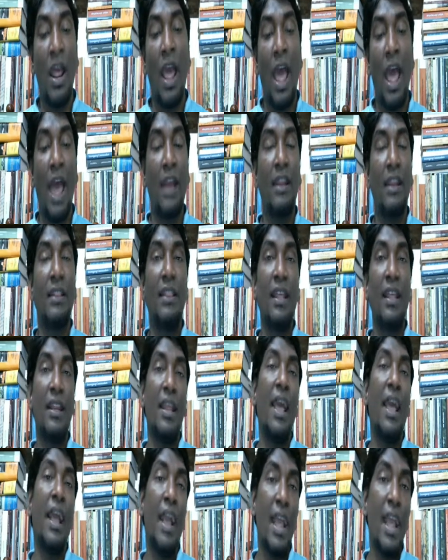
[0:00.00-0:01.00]
and then
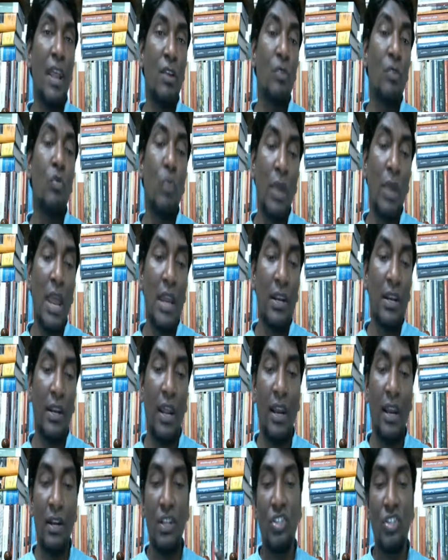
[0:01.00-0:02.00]
again you get a
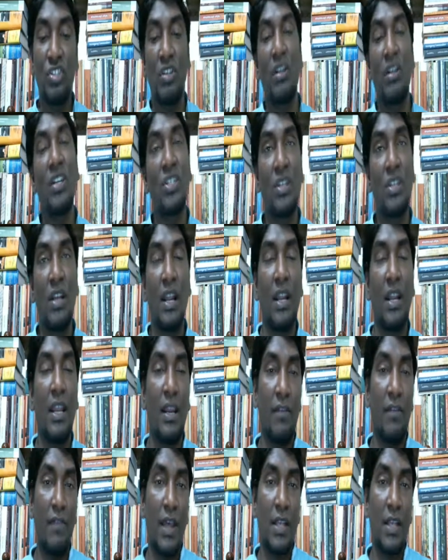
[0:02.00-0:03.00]
discretionary
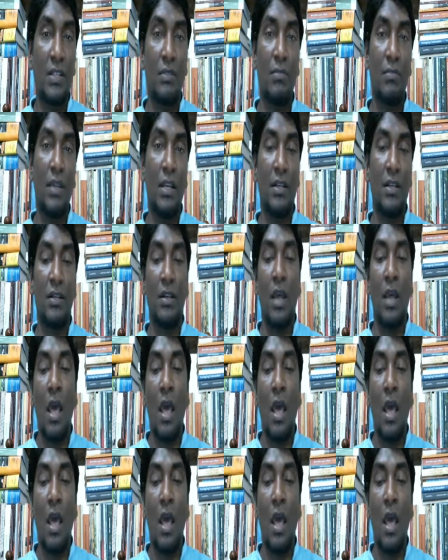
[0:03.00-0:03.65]
investment